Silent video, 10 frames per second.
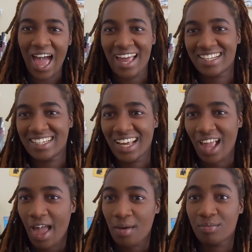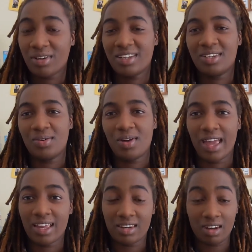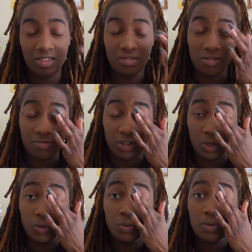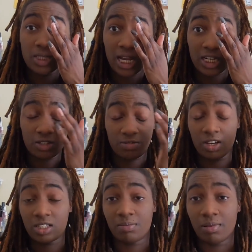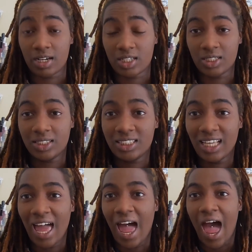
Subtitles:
and today I am bringing you another review slash first impressions.